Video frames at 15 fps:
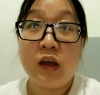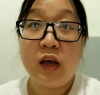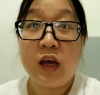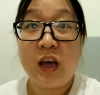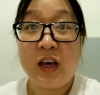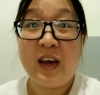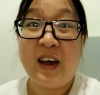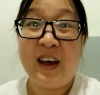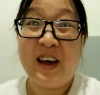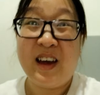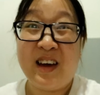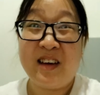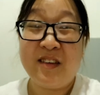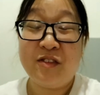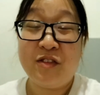Hey
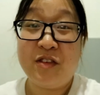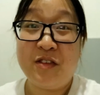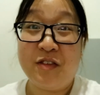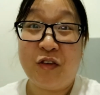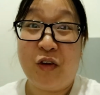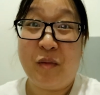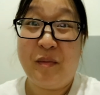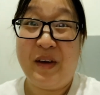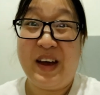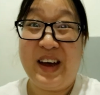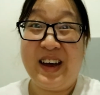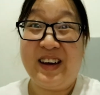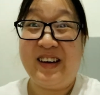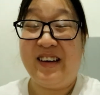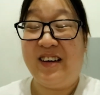guys, just got
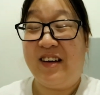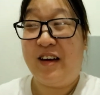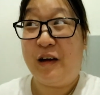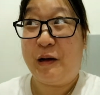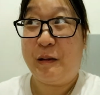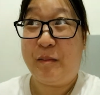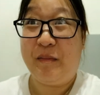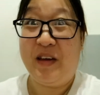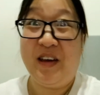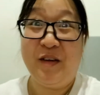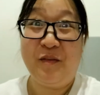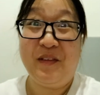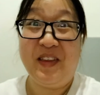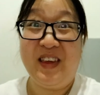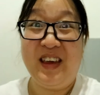back. Um,
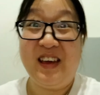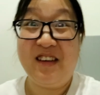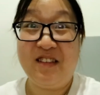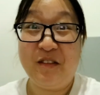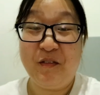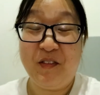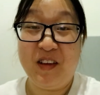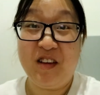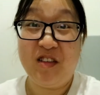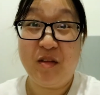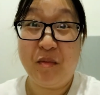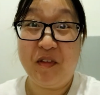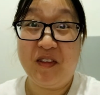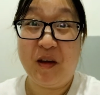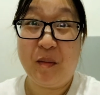we did actually finish the
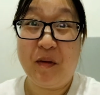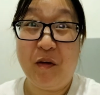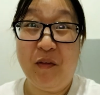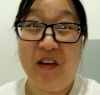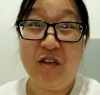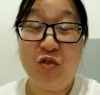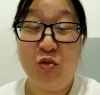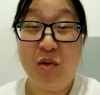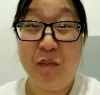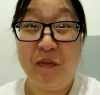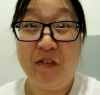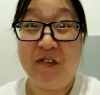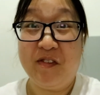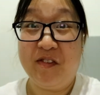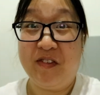martabak. with three
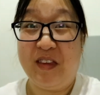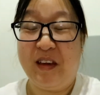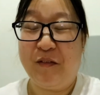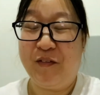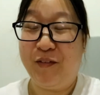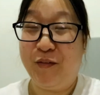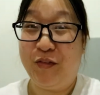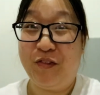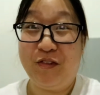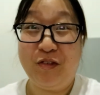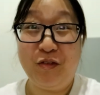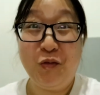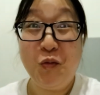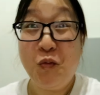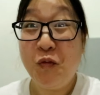pieces left. It was
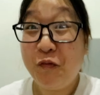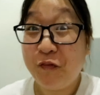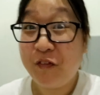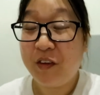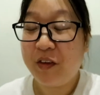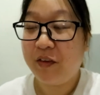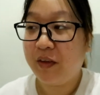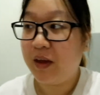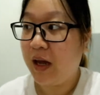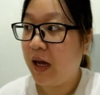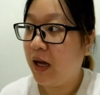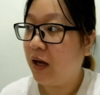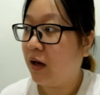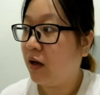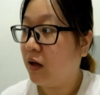too
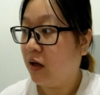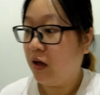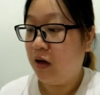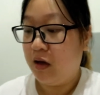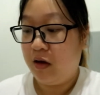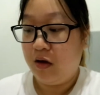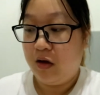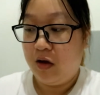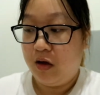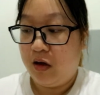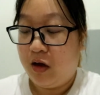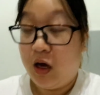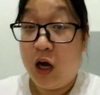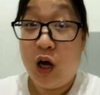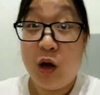filling.
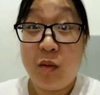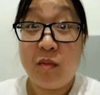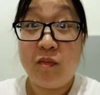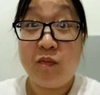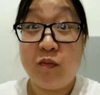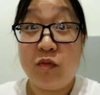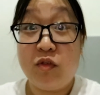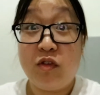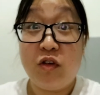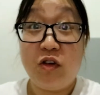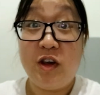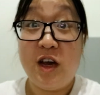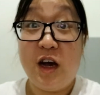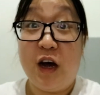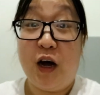Um, so
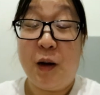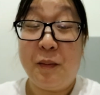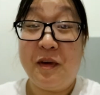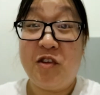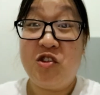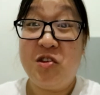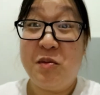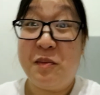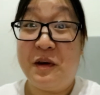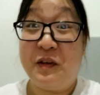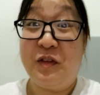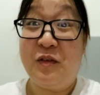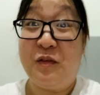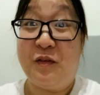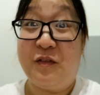yeah, I'm actually
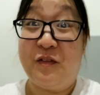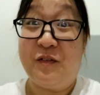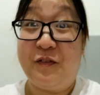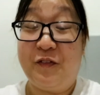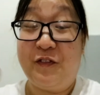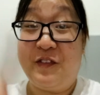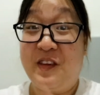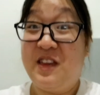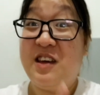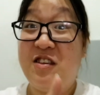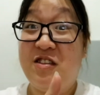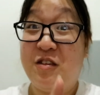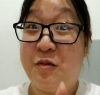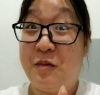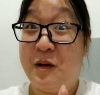about to
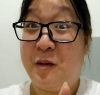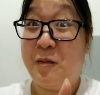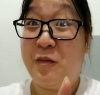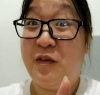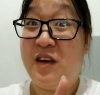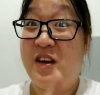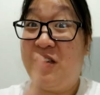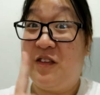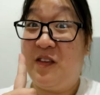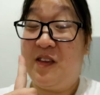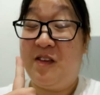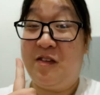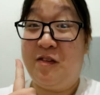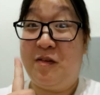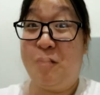finish the memory on
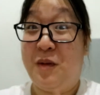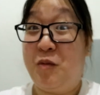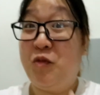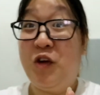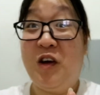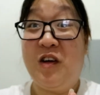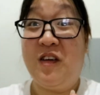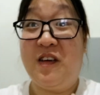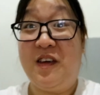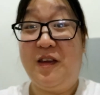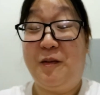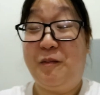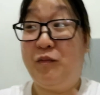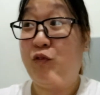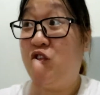this memory card
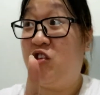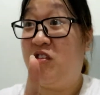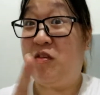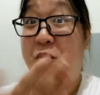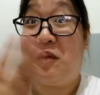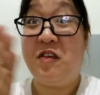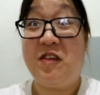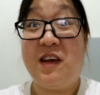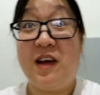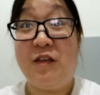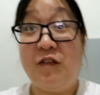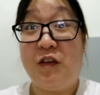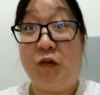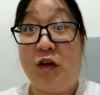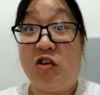which is amazing.
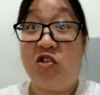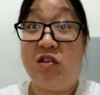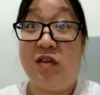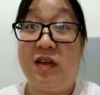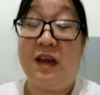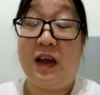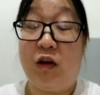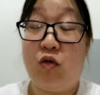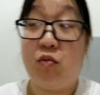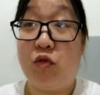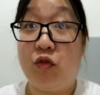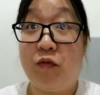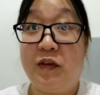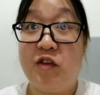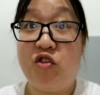I've never actually like
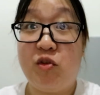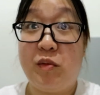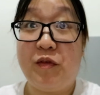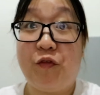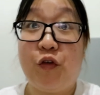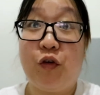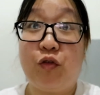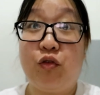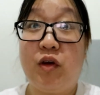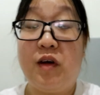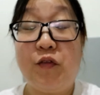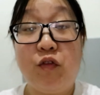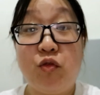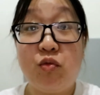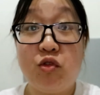almost finished it before, so I
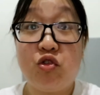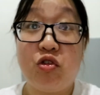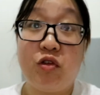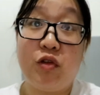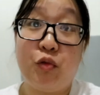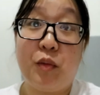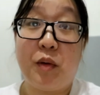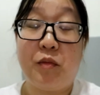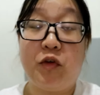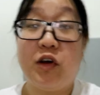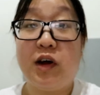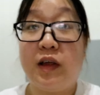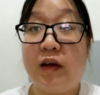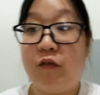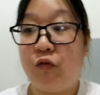have to switch to the new memory
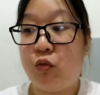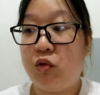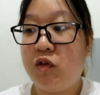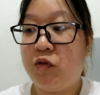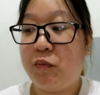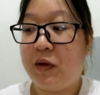card afterwards.